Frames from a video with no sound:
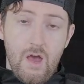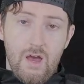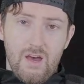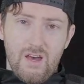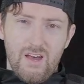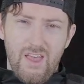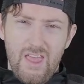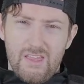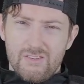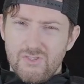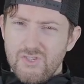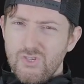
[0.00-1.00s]

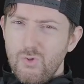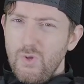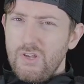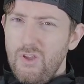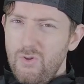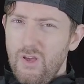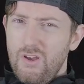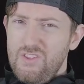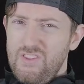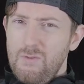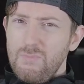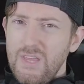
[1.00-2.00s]
and just a quick note on
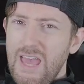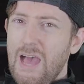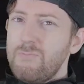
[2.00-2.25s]
assembly,